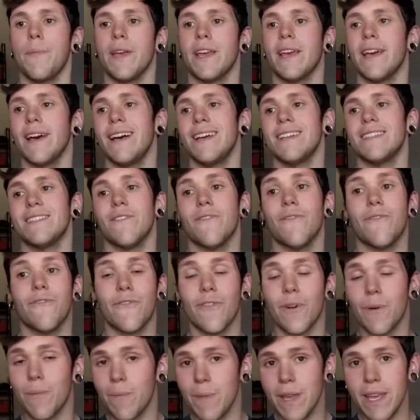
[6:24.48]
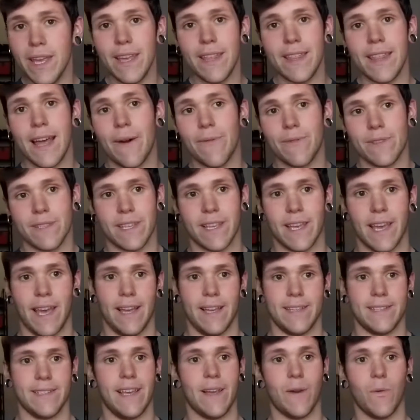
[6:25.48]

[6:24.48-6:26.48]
Because for me, that was the case.